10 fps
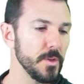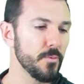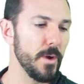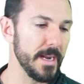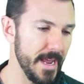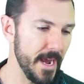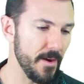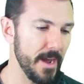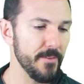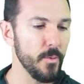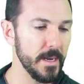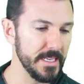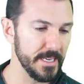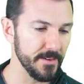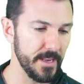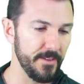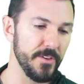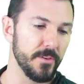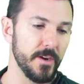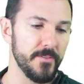Right now, I have one gear that I
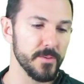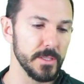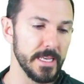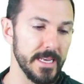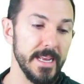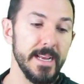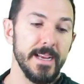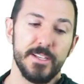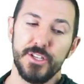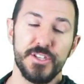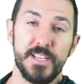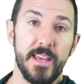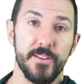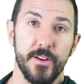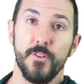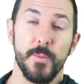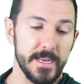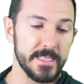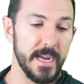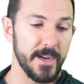feel comfortable in and just stay there for
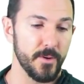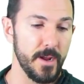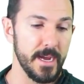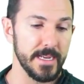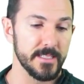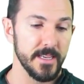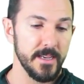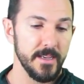my entire rides.